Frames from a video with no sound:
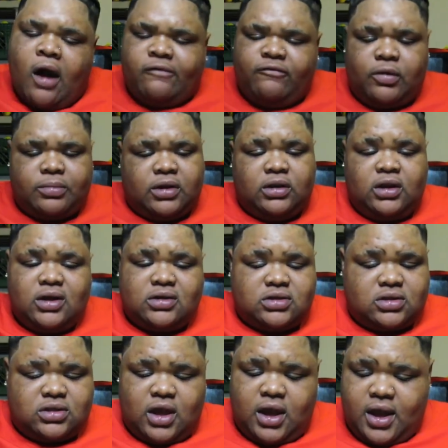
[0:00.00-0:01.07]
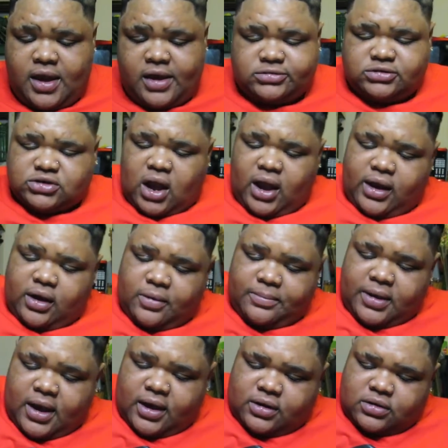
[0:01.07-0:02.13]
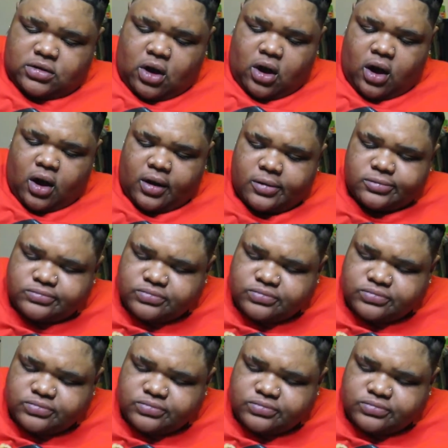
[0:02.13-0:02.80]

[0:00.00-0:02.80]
From the looks of things, I ain't gonna be able to talk.